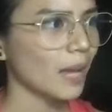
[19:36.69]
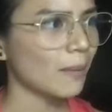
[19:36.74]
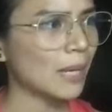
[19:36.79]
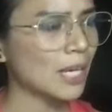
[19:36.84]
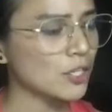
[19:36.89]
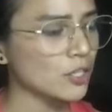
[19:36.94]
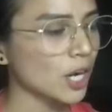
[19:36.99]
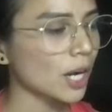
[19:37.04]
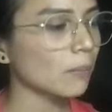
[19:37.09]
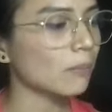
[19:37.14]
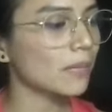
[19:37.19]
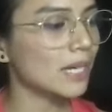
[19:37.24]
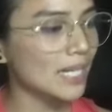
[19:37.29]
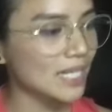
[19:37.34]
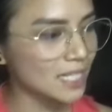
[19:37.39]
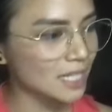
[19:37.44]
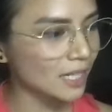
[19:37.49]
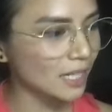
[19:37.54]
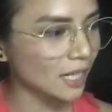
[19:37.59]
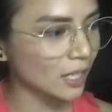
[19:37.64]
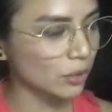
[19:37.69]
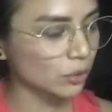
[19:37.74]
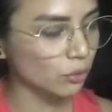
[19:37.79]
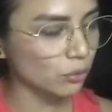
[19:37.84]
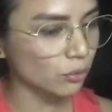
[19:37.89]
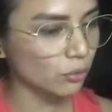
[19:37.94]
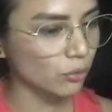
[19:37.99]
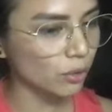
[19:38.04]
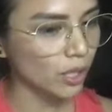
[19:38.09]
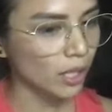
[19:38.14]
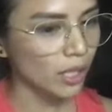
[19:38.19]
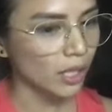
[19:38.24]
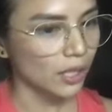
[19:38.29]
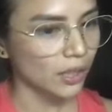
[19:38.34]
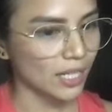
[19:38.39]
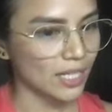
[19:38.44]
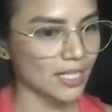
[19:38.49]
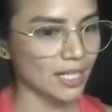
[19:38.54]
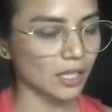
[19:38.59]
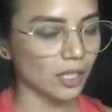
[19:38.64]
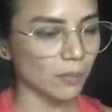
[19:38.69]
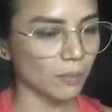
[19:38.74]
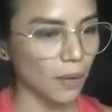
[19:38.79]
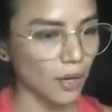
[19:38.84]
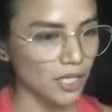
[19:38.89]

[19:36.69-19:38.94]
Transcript: make sure I'm listening to things that are